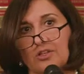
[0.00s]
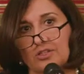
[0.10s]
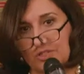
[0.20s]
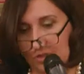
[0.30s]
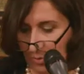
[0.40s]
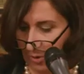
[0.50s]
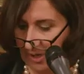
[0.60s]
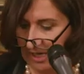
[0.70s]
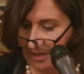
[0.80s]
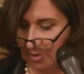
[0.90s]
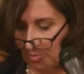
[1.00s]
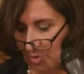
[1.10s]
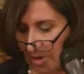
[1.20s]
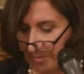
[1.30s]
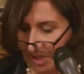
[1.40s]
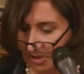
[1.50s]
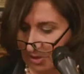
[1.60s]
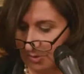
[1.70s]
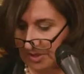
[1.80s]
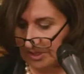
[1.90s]
The story that brought me
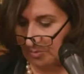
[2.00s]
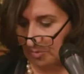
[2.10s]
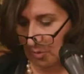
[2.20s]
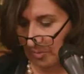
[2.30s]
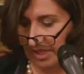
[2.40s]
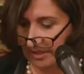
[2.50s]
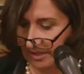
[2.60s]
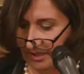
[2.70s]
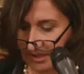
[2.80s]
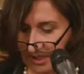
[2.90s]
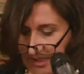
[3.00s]
to this moment